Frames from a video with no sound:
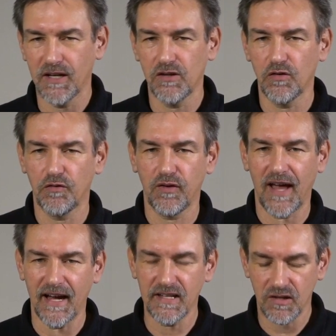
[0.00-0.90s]
when you
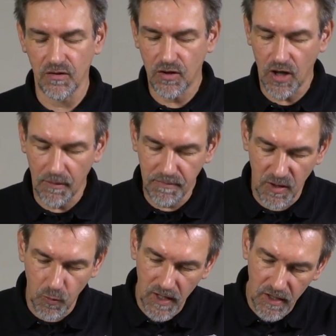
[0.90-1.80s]
fly, so the copter
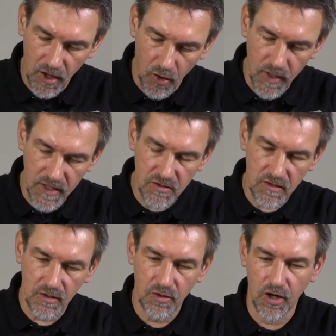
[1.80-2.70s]
will go into
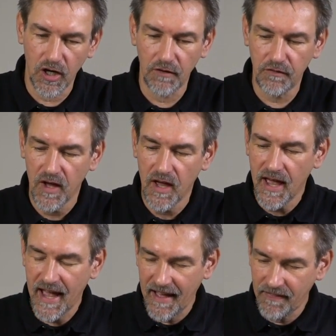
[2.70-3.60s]
the curve
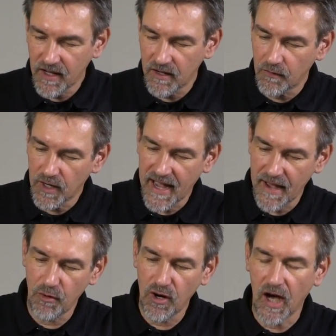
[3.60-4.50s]
and the
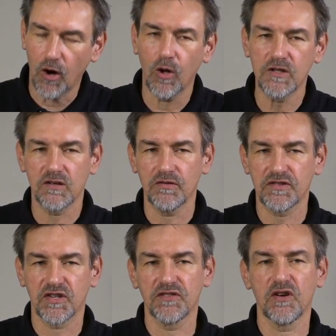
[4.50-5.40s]
camera also,
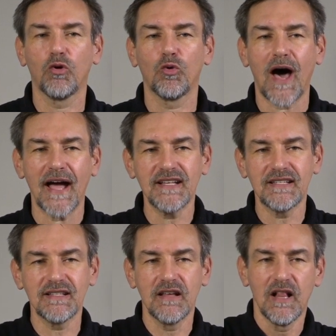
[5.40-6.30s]
so the
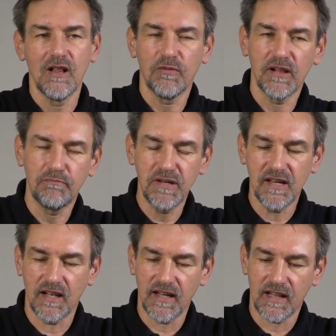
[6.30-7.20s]
horizon will be
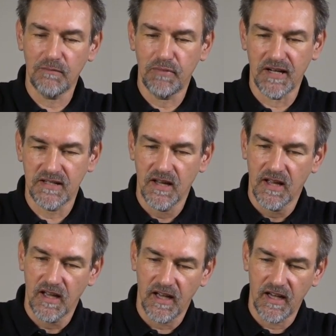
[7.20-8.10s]
a little bit
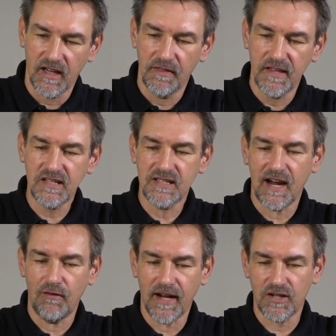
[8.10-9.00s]
in this
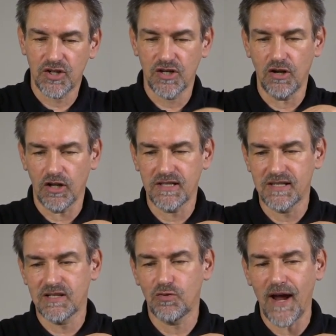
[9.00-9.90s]
direction, not
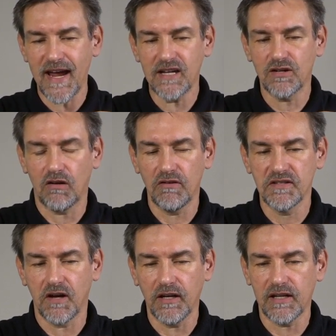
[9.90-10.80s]
straight
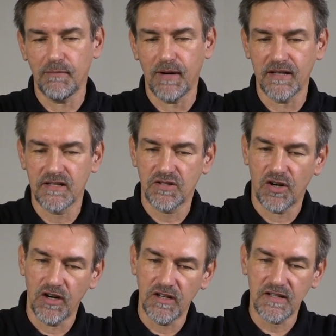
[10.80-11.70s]
horizontal, but
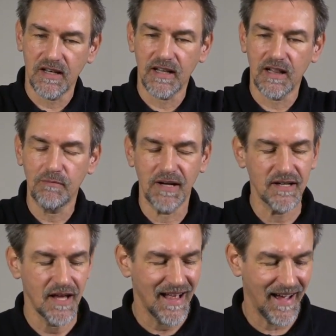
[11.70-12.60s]
turns a little bit,
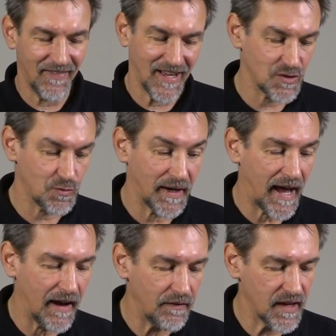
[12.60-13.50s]
and that's what
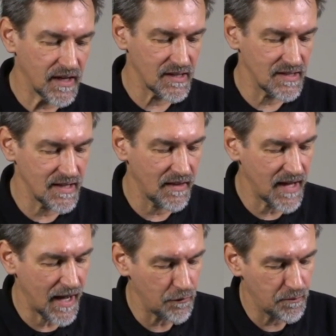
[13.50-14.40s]
I think is the
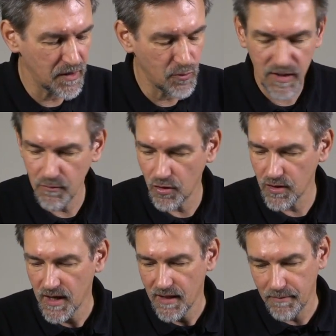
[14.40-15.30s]
FPV mode.
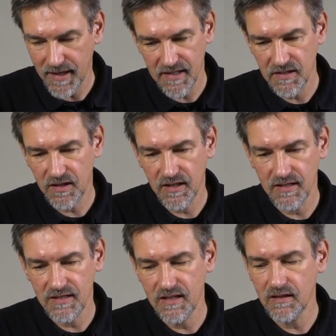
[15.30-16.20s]
But as you can
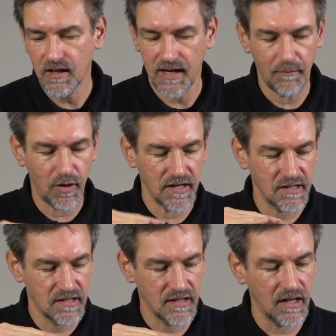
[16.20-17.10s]
see, the camera
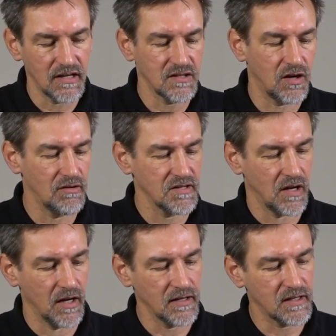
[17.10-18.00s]
still is
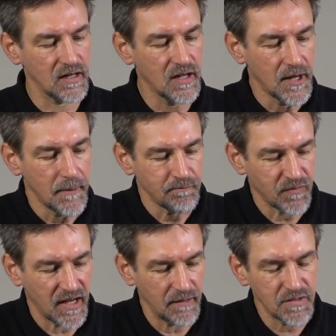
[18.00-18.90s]
horizontal,
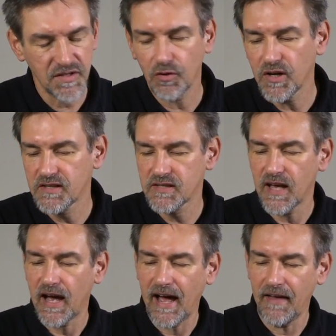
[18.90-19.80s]
so
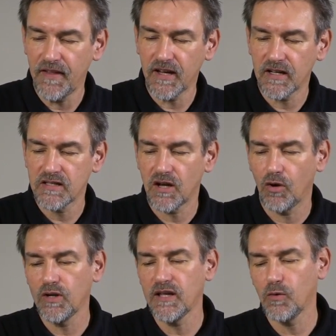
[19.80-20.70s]
I think it's
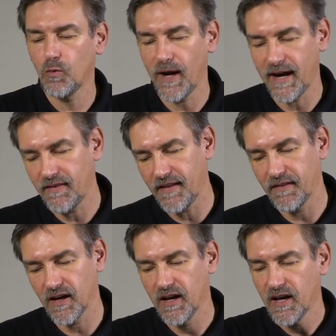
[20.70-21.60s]
only the way that
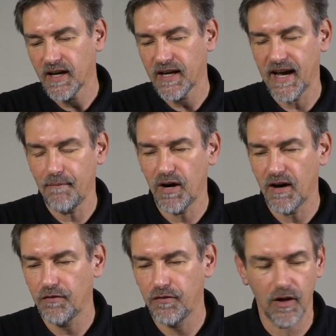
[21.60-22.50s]
the camera
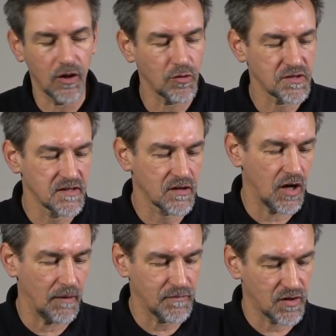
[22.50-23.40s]
follows the
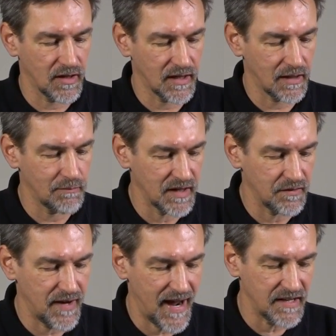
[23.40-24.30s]
copter a little bit
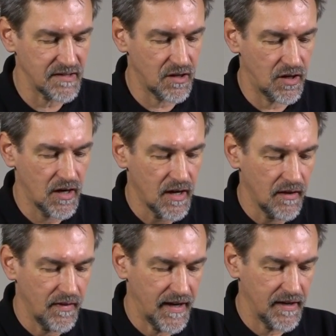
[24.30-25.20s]
faster
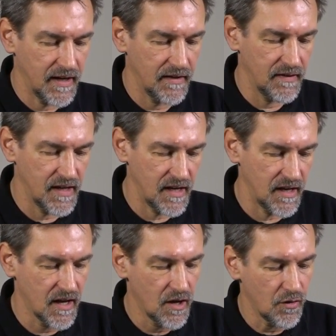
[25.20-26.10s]
than in the
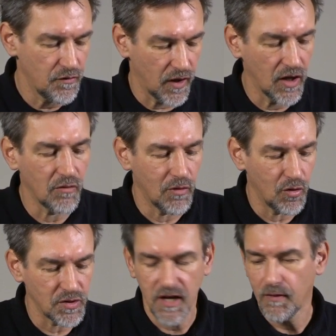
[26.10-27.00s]
follow
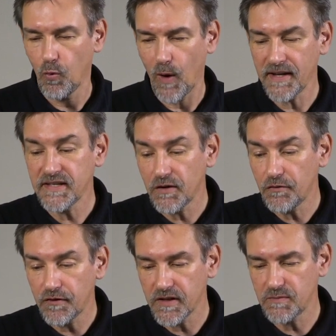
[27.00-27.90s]
mode. One
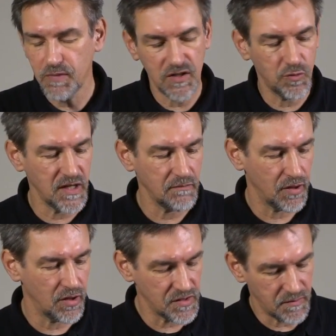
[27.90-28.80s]
difference between
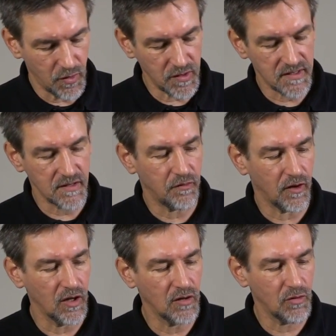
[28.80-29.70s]
both modes, the
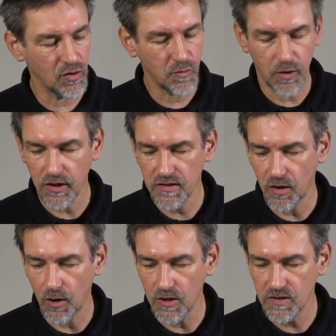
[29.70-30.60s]
follow mode works
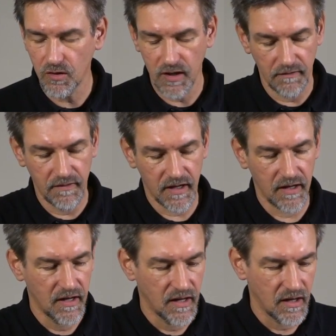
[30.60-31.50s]
also if the
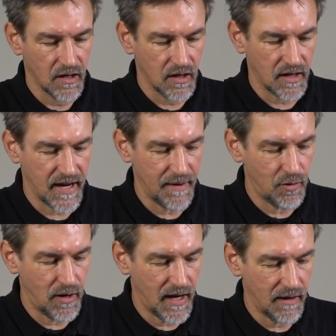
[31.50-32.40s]

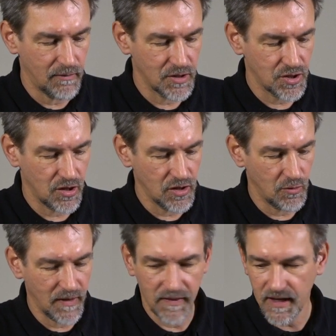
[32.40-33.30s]
camera, I will show you
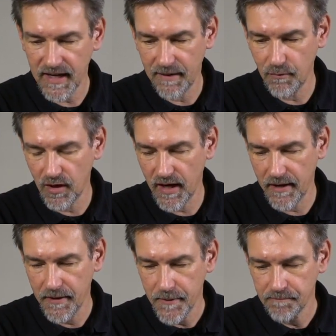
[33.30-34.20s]
when the camera